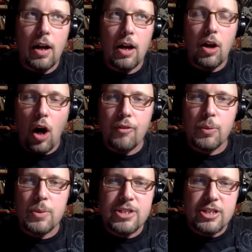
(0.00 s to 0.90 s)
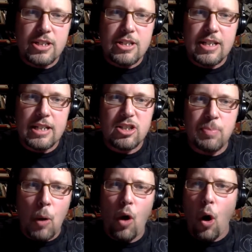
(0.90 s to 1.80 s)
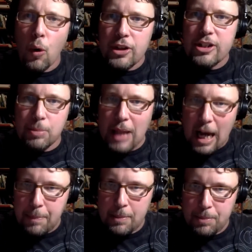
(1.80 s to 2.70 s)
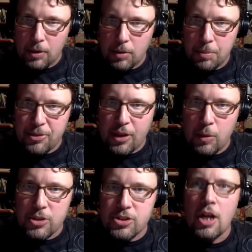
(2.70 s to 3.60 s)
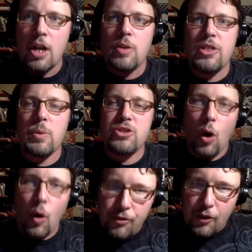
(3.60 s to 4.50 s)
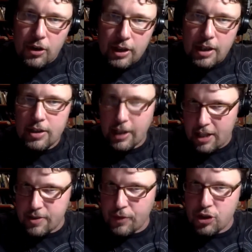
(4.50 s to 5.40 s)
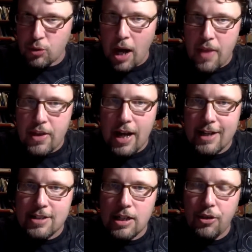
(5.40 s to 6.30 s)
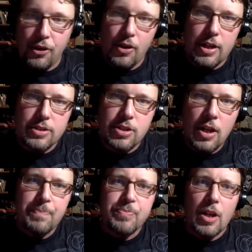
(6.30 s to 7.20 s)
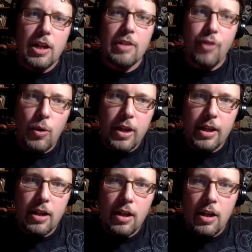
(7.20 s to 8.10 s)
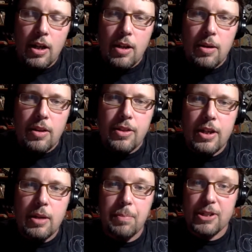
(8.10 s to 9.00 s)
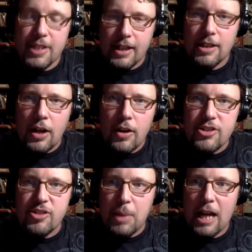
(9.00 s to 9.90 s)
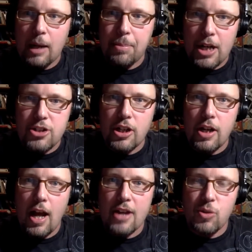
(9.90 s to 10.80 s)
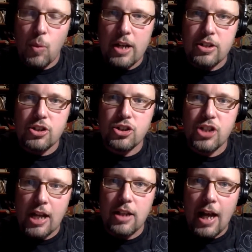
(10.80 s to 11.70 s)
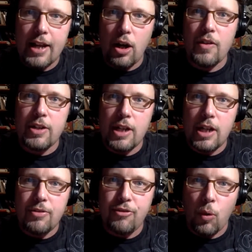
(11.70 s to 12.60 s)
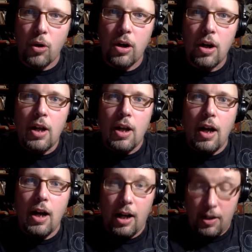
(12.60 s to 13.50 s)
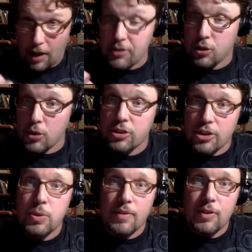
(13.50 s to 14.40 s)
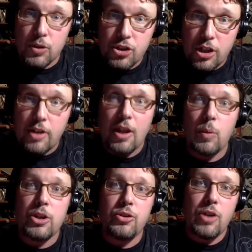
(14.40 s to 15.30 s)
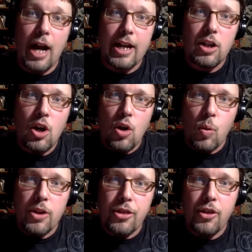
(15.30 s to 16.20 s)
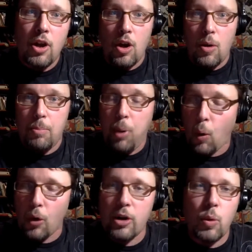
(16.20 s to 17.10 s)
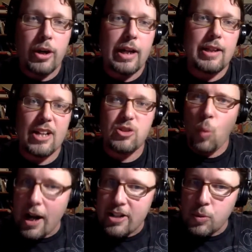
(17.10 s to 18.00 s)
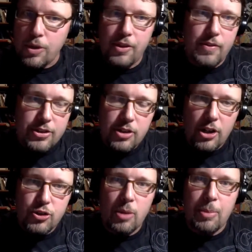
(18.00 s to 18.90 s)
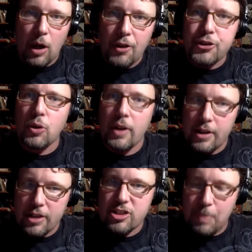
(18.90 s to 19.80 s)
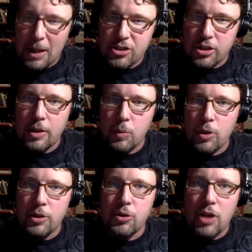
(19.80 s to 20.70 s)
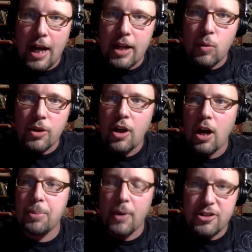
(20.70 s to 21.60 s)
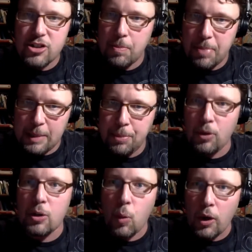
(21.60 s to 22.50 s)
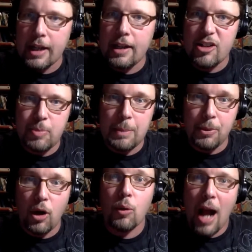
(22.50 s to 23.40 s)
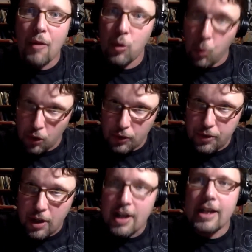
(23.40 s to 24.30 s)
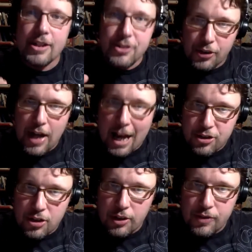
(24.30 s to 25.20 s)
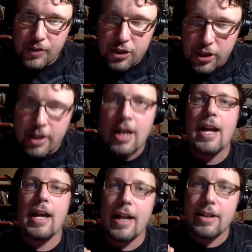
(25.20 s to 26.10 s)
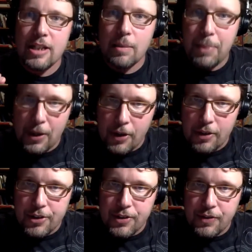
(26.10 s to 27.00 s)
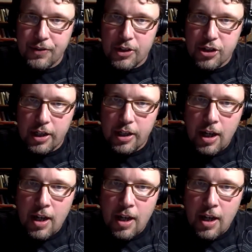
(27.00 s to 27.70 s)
call for resistance that spoke only to Black people, but that was overtly, in the case of Richard Wright in the 1930s, evoking the particularities of Black oppression as a way to shed light on the need for a kind of a socialist revolution that would unite with poor and working class whites within this country, but also especially would unite with oppressed people and working class people around the world, an internationalist vision, an anti-imperialist vision.